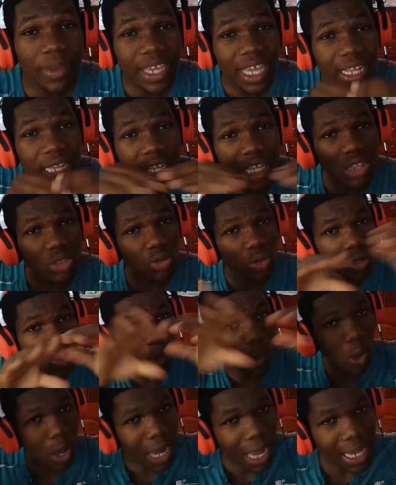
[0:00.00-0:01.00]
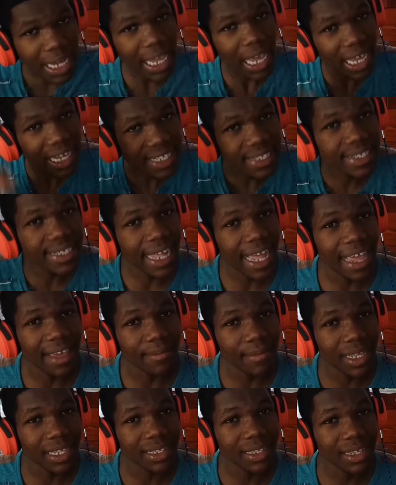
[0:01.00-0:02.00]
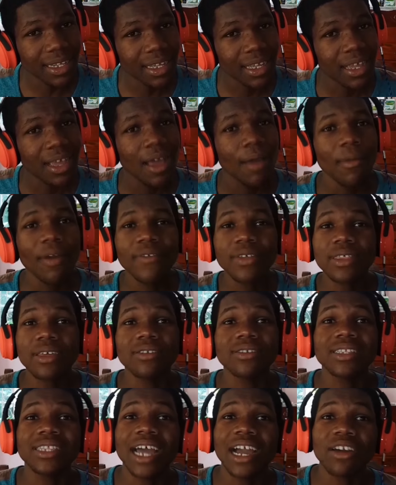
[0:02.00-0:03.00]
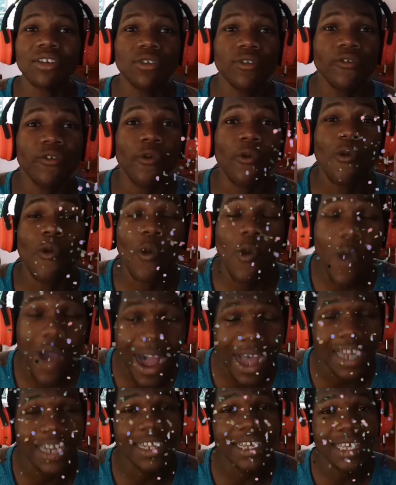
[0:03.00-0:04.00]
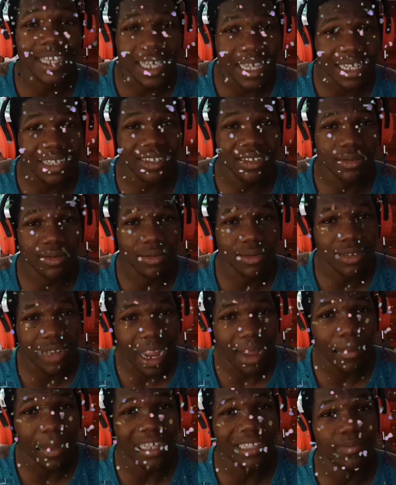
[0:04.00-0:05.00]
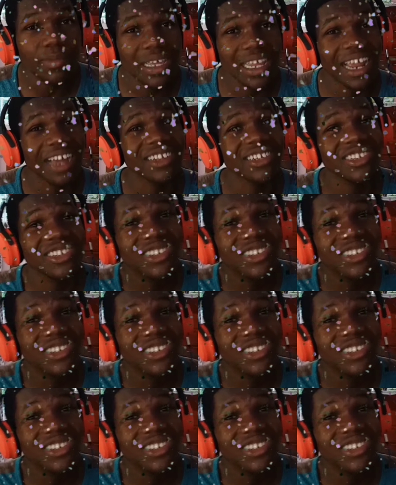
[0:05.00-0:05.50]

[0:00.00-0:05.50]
we get into the whole of the excitement, let me say I'm thankful for 1k subscribers. It's been a